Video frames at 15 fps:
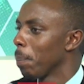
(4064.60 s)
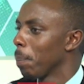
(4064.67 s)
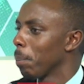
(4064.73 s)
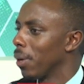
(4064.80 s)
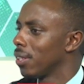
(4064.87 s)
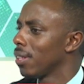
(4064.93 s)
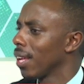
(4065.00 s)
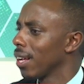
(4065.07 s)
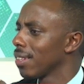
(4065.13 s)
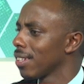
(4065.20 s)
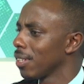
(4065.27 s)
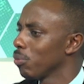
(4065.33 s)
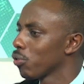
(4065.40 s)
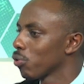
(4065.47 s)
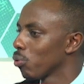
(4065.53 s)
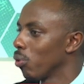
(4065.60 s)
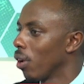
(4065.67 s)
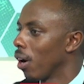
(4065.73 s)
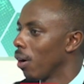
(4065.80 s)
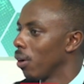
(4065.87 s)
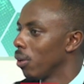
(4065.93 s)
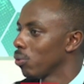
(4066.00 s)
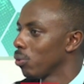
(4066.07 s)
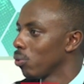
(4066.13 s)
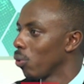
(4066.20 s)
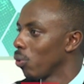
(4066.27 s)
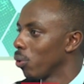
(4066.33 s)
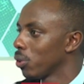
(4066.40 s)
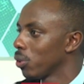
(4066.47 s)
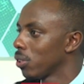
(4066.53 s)
But there seems to
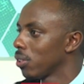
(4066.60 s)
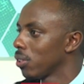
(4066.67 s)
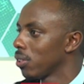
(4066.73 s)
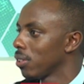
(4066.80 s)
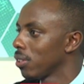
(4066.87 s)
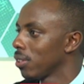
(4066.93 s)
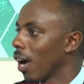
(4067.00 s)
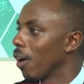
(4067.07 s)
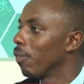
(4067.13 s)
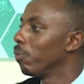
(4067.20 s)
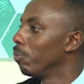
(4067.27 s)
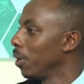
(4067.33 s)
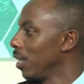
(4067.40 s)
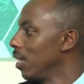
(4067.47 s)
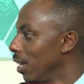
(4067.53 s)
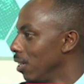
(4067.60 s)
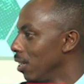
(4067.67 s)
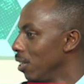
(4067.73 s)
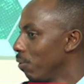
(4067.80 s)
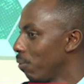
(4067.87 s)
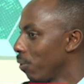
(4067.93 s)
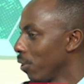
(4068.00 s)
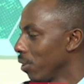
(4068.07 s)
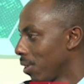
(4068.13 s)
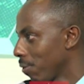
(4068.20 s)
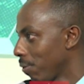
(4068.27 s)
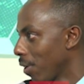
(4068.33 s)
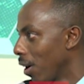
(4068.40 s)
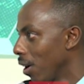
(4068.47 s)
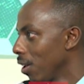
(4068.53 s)
not have made any difference
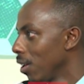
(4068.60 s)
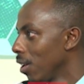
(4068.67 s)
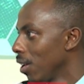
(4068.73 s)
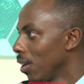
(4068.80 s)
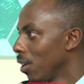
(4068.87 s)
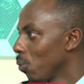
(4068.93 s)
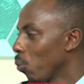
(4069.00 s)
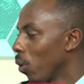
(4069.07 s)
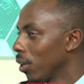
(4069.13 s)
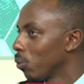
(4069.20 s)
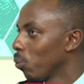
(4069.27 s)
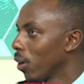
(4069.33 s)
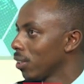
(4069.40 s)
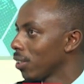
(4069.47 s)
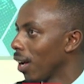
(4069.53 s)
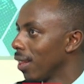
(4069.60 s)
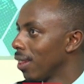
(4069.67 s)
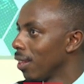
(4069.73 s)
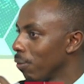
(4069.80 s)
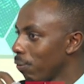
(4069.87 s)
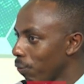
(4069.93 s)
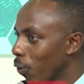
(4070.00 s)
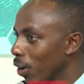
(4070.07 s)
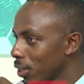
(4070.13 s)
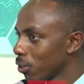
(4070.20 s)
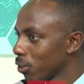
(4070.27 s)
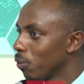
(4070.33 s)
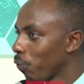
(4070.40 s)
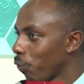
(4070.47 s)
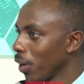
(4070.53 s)
thus far.
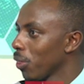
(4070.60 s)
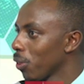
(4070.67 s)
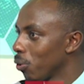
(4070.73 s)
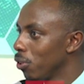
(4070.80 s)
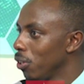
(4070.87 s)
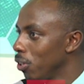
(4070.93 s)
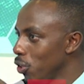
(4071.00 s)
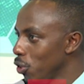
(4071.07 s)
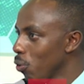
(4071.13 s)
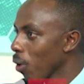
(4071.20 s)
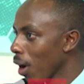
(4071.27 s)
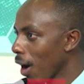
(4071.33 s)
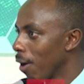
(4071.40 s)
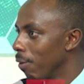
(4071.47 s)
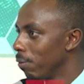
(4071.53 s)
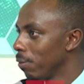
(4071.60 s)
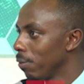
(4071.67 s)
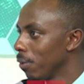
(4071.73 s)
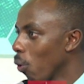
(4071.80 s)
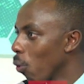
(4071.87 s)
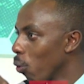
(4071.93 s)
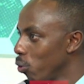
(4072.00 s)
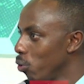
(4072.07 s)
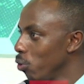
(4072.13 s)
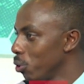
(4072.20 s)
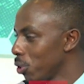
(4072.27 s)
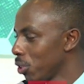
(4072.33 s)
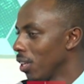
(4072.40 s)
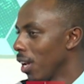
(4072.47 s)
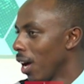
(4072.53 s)
What faith did you have, or do you
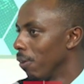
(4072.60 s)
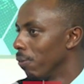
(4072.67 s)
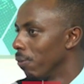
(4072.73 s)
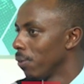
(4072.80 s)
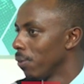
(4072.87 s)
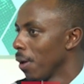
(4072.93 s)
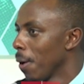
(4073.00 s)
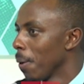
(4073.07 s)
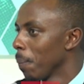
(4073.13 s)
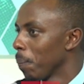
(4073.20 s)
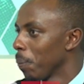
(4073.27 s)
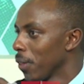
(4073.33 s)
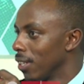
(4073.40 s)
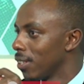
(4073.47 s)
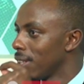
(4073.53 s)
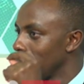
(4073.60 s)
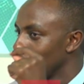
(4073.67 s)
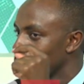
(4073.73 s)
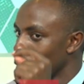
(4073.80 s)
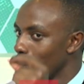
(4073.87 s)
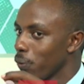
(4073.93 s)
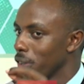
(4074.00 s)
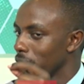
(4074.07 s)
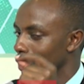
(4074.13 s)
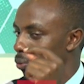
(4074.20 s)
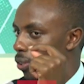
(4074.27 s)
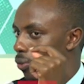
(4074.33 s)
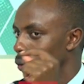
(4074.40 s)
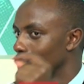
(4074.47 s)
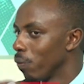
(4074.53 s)
still have, that the conference
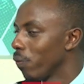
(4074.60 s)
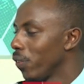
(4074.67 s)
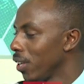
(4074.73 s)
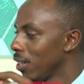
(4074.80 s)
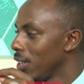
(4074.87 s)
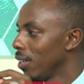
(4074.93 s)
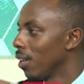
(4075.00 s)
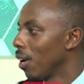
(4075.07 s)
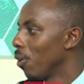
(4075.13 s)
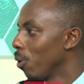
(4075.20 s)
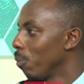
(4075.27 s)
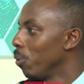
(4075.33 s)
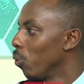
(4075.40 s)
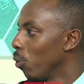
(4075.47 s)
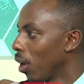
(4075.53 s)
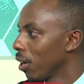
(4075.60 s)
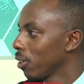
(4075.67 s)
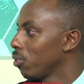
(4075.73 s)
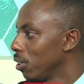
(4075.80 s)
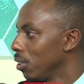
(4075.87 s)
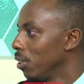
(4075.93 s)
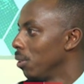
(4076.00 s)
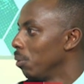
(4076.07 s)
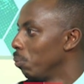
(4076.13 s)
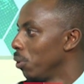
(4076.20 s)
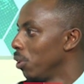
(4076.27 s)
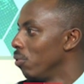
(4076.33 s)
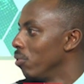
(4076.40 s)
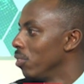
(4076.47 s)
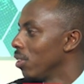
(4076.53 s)
that was convened in Nairobi will actually
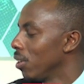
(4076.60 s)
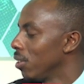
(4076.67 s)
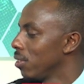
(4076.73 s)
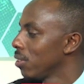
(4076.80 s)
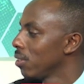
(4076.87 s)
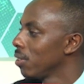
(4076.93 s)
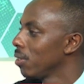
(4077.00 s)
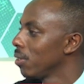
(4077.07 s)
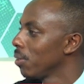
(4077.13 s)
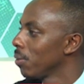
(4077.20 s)
breed results?